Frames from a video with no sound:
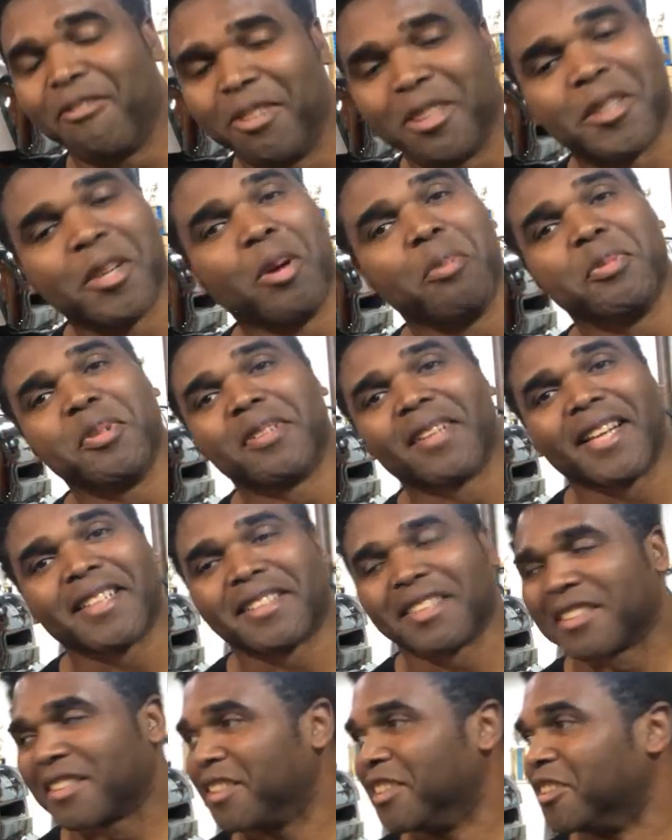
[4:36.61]
really hope you
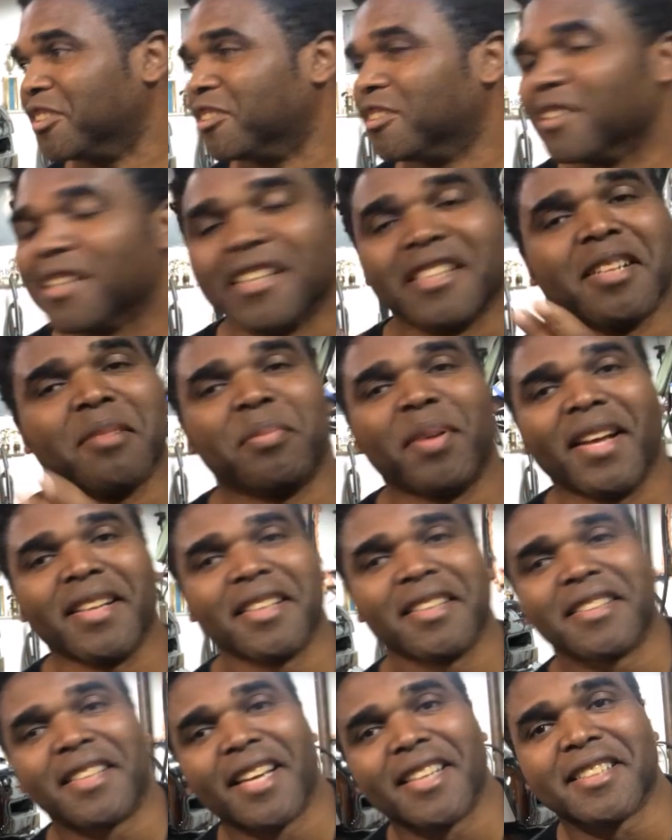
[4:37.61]
like this little
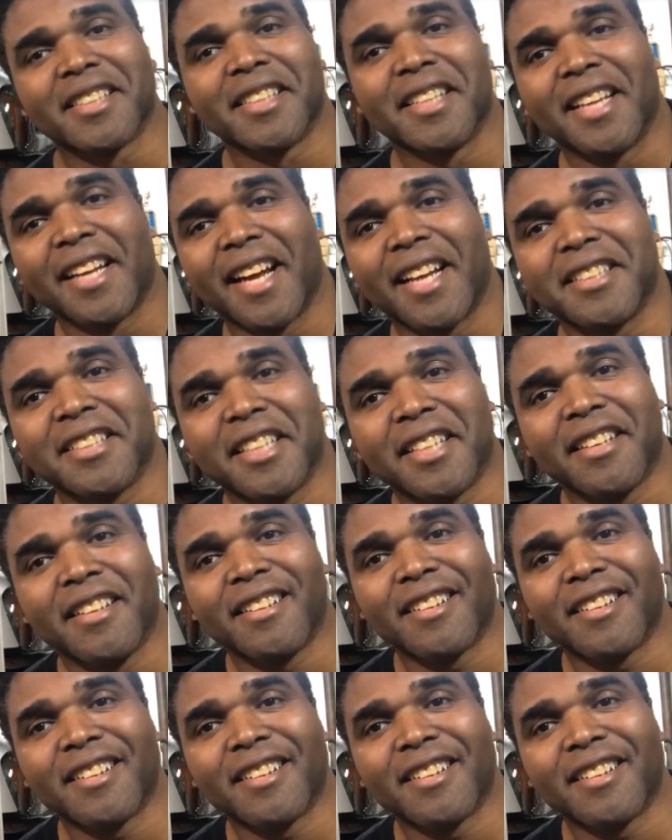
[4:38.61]
independent testing that I did